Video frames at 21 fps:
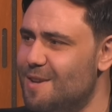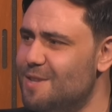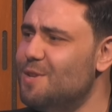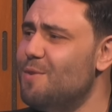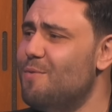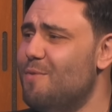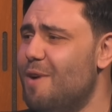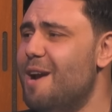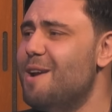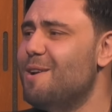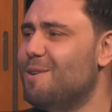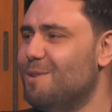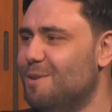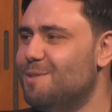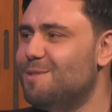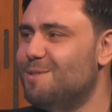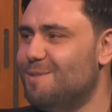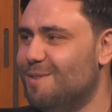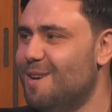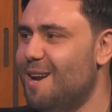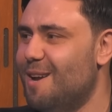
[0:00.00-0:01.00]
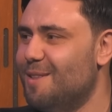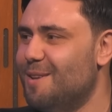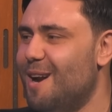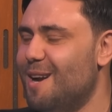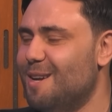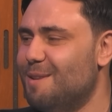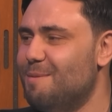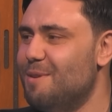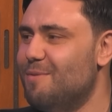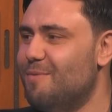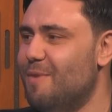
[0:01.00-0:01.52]
It's a very good counter argument. Yeah,
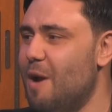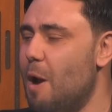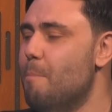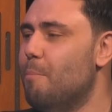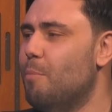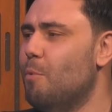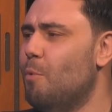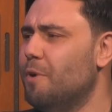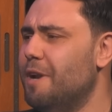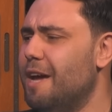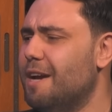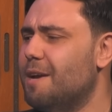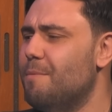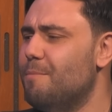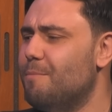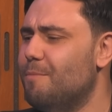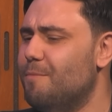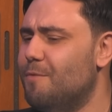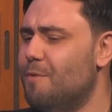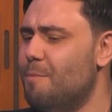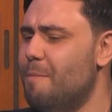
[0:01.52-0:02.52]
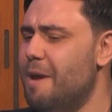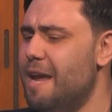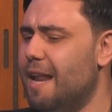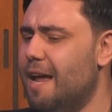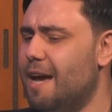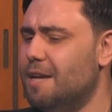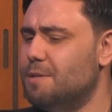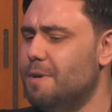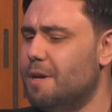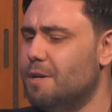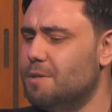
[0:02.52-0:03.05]
it's a good counter argument. One that for me
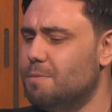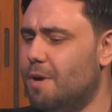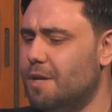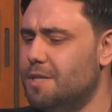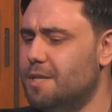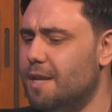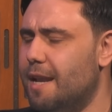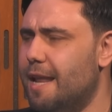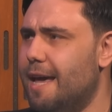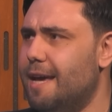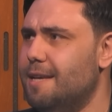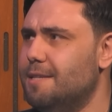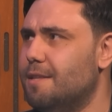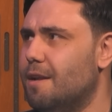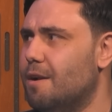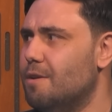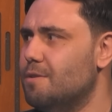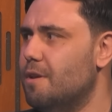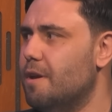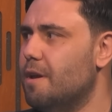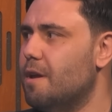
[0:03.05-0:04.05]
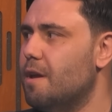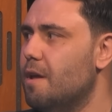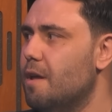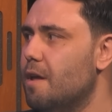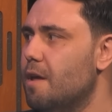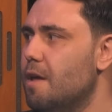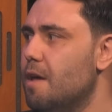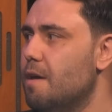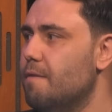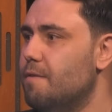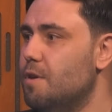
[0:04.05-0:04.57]
last week, I was watching Leicester and I was like,
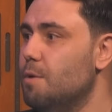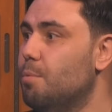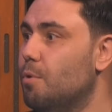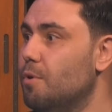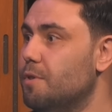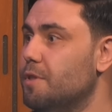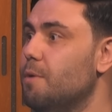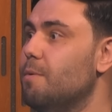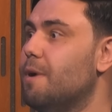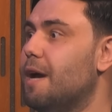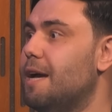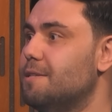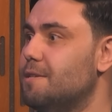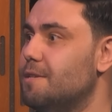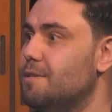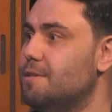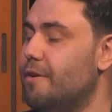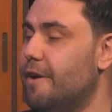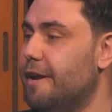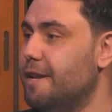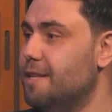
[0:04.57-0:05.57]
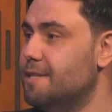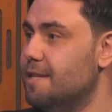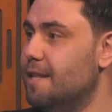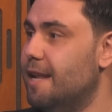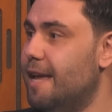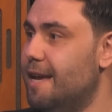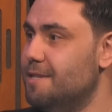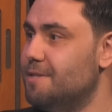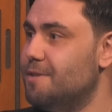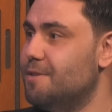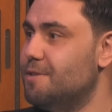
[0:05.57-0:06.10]
if you put Newcastle signings in
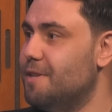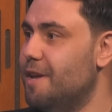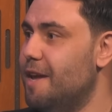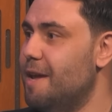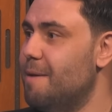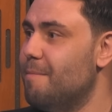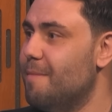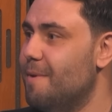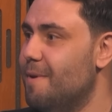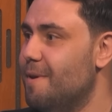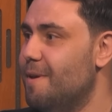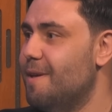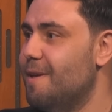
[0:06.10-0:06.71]
Leicester's team,